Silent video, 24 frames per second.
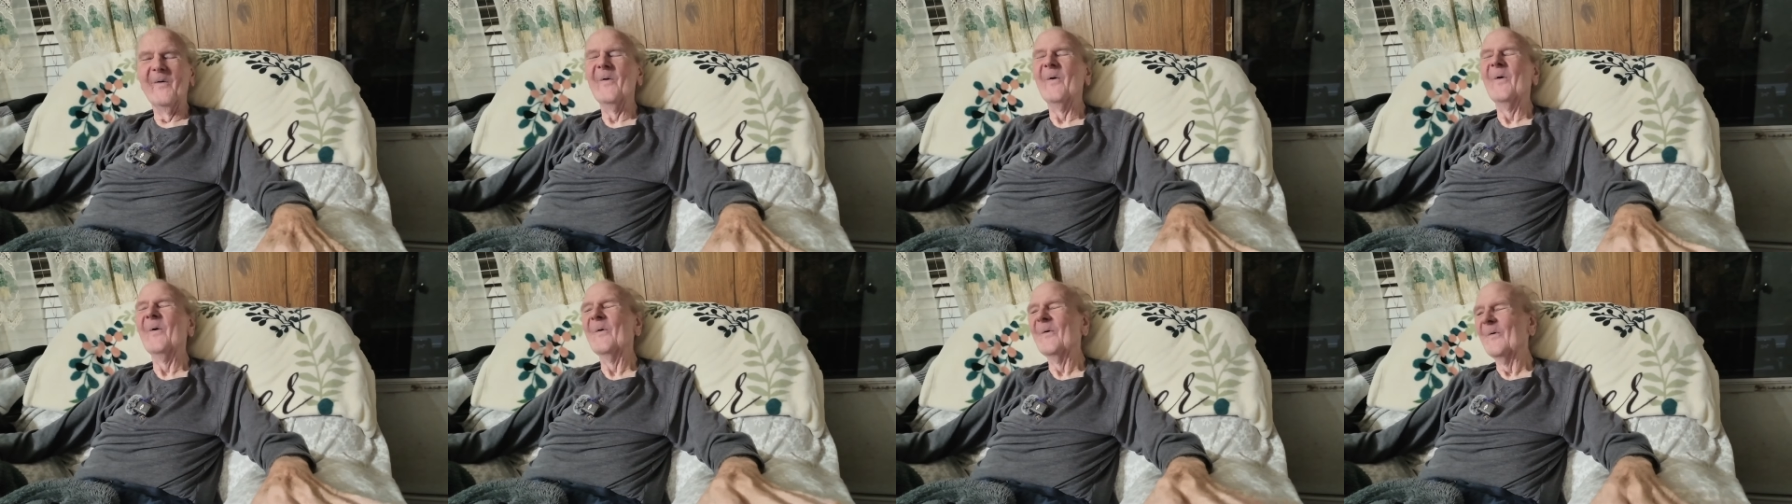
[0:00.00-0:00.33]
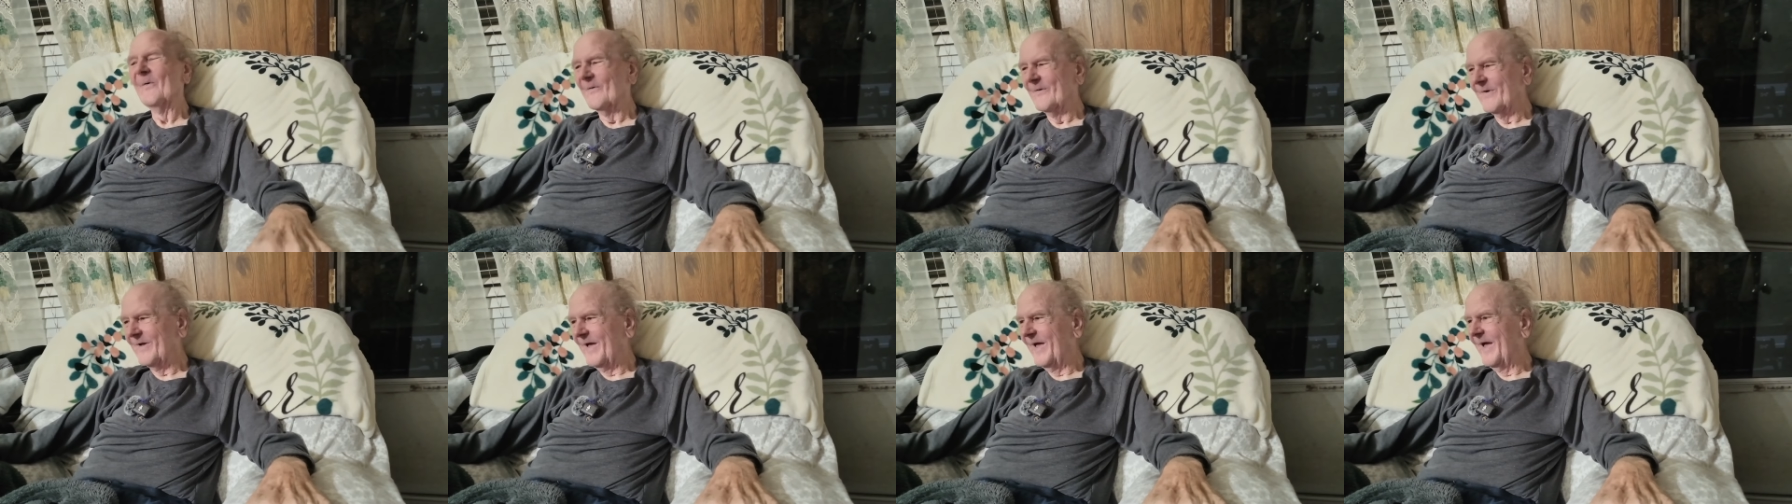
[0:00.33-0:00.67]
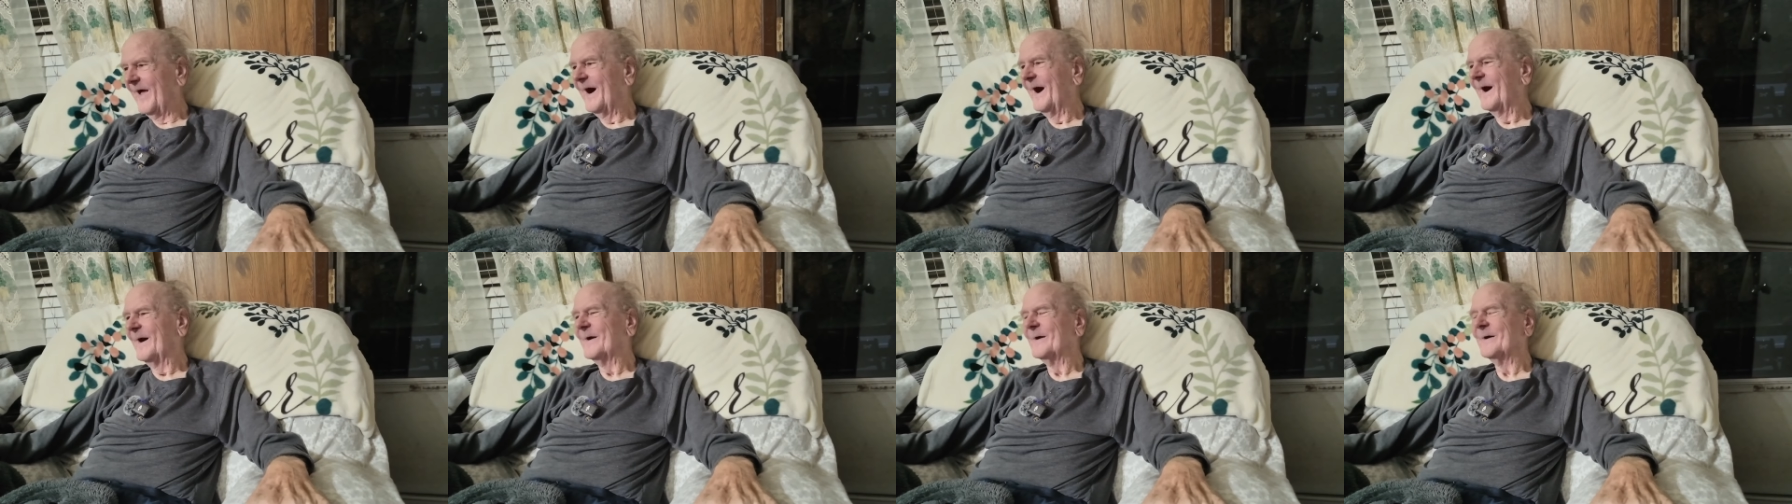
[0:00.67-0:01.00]
oh, stuff. You yeah,
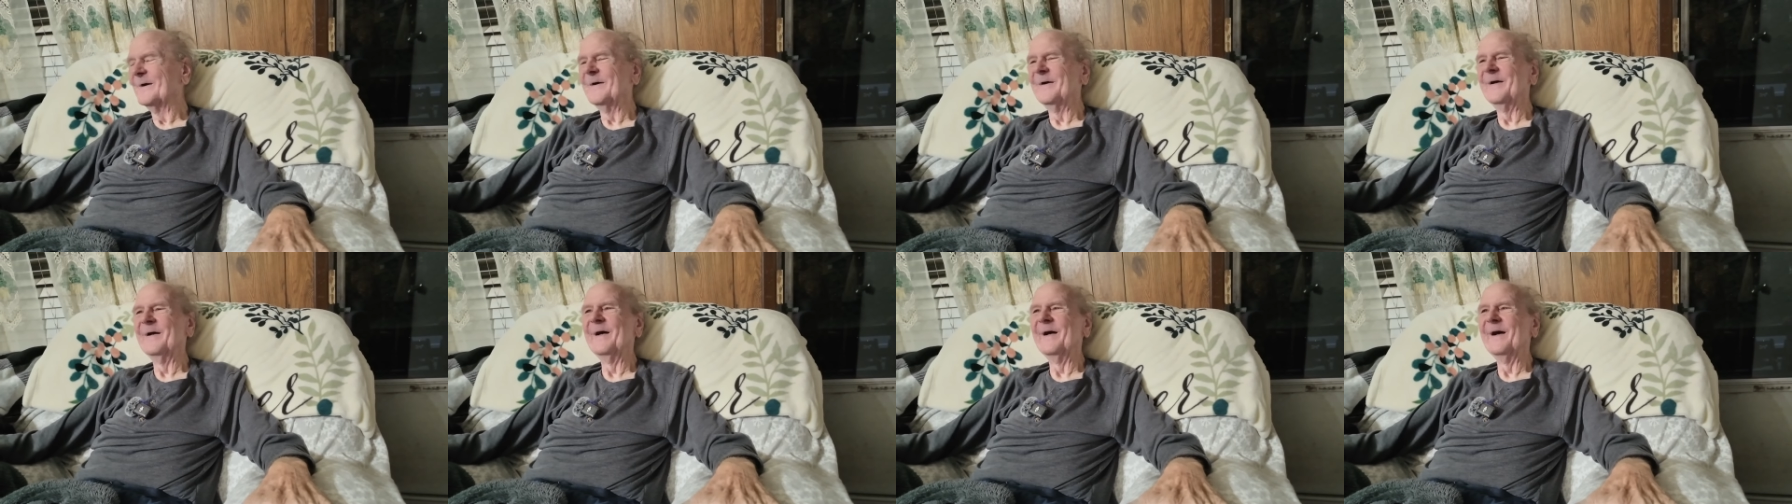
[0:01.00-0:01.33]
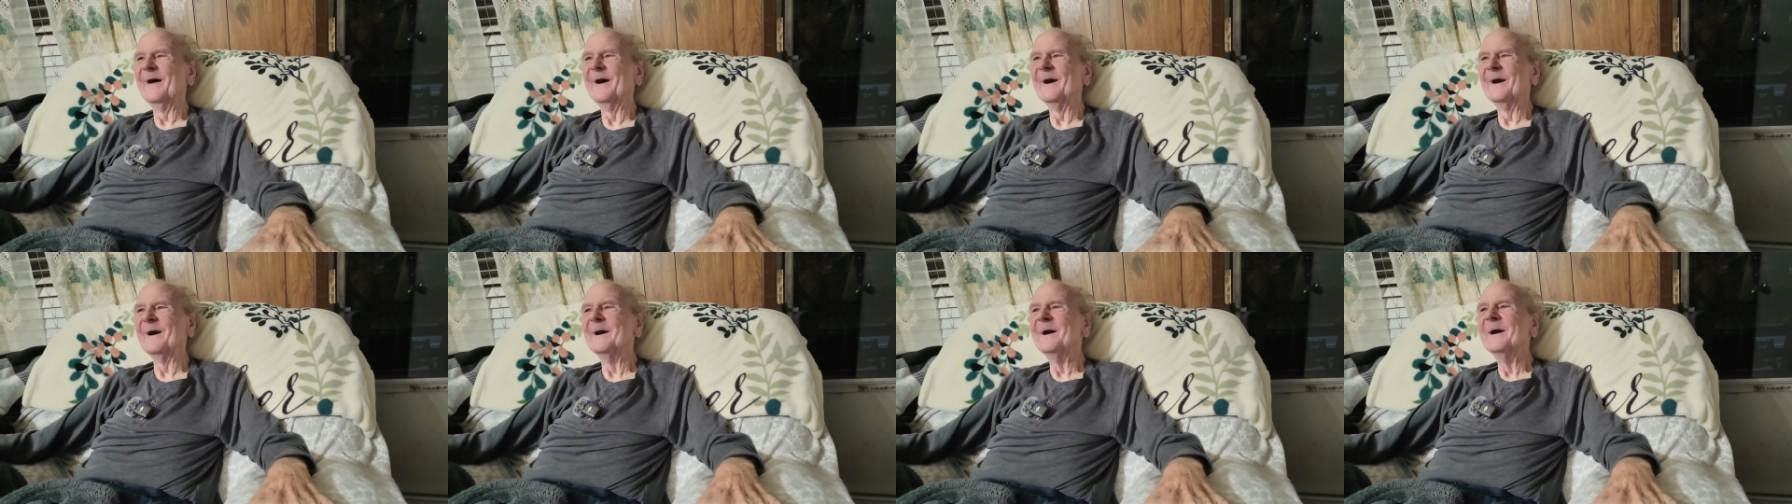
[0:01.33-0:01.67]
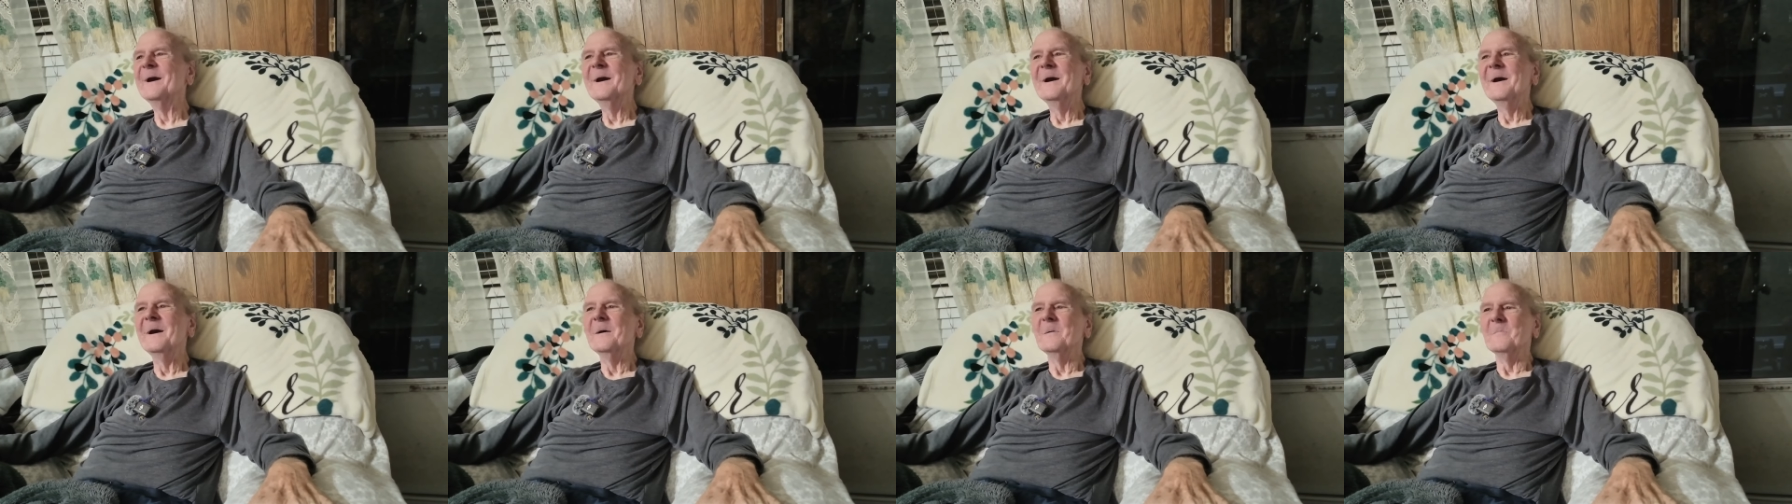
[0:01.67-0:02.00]
just, uh, yeah.
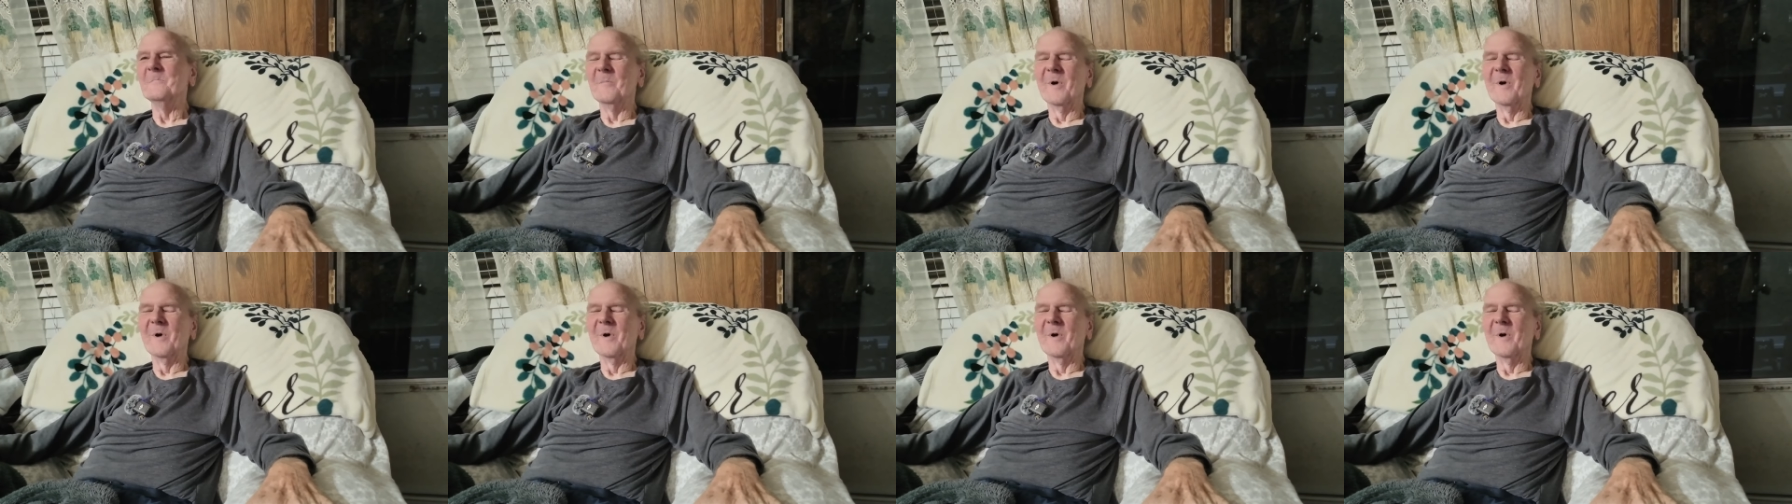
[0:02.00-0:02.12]
Uh,